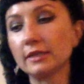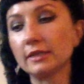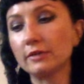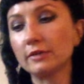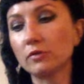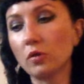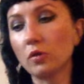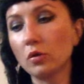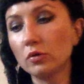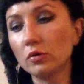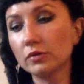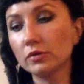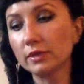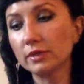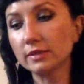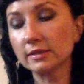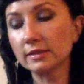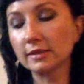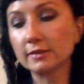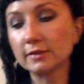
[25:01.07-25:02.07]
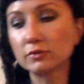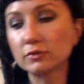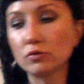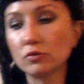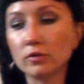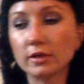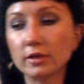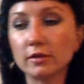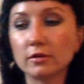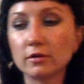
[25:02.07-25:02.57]
and all these
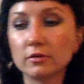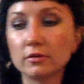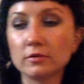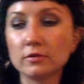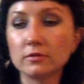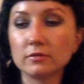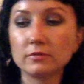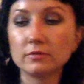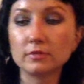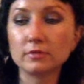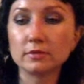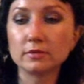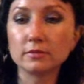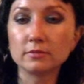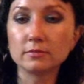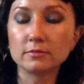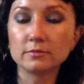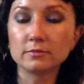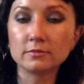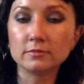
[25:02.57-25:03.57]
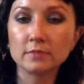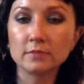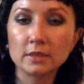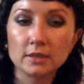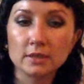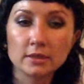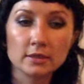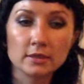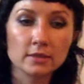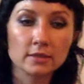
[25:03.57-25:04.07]
historical um,
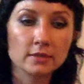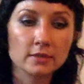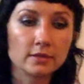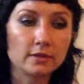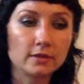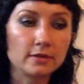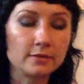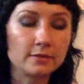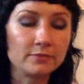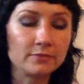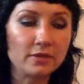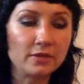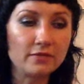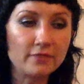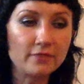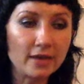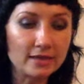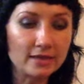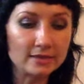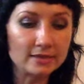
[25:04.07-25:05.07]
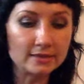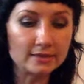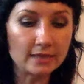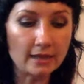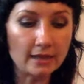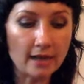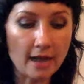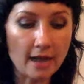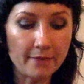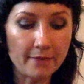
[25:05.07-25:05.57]
um, events
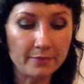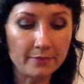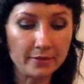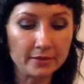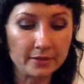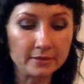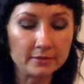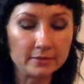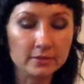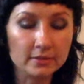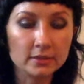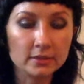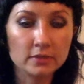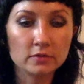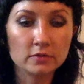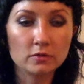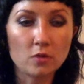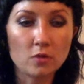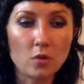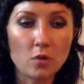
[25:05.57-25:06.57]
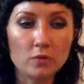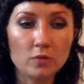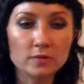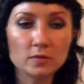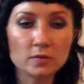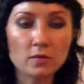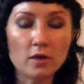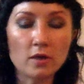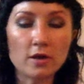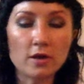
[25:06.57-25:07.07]
that happen
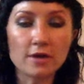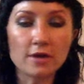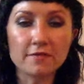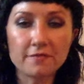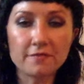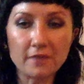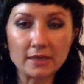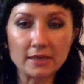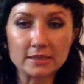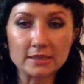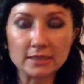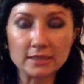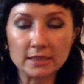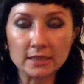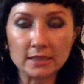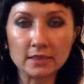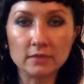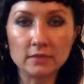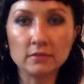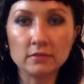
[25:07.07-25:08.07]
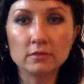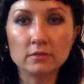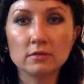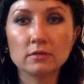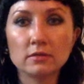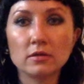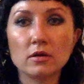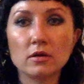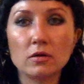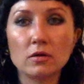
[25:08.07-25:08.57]
also are affecting
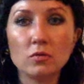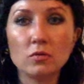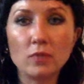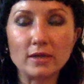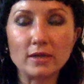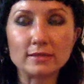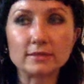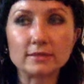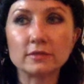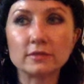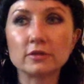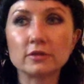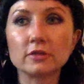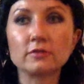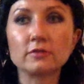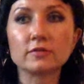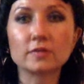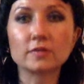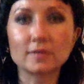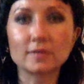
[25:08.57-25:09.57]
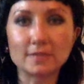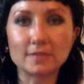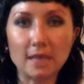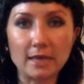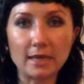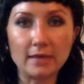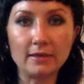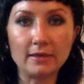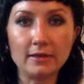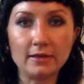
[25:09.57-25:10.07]
Western
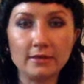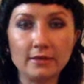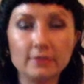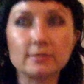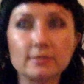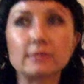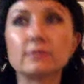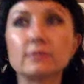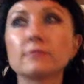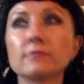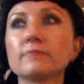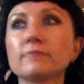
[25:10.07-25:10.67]
societies